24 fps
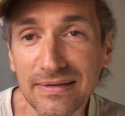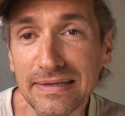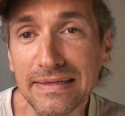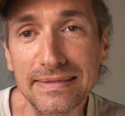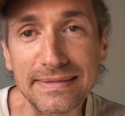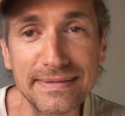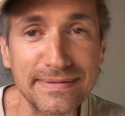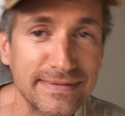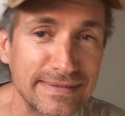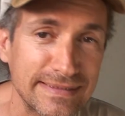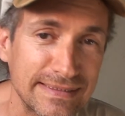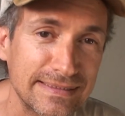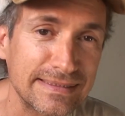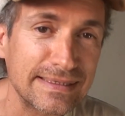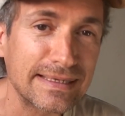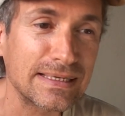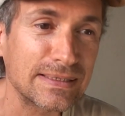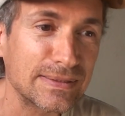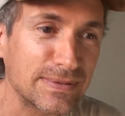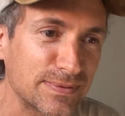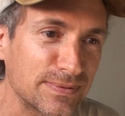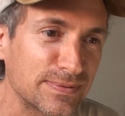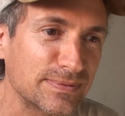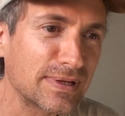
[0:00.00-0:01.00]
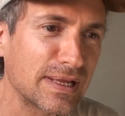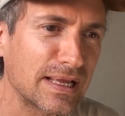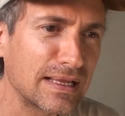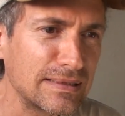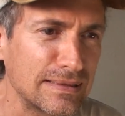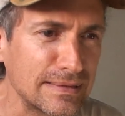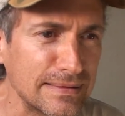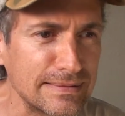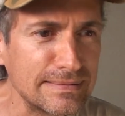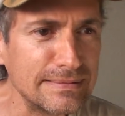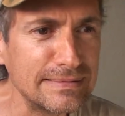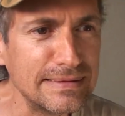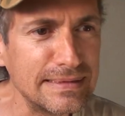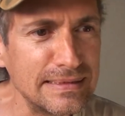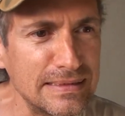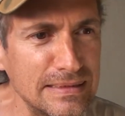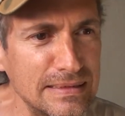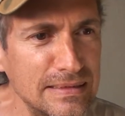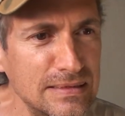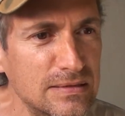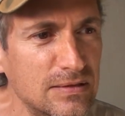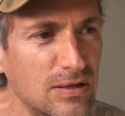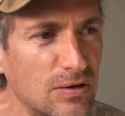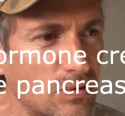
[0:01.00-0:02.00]
insulin, you know. Insulin
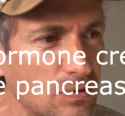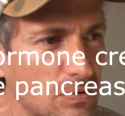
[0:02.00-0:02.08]
is the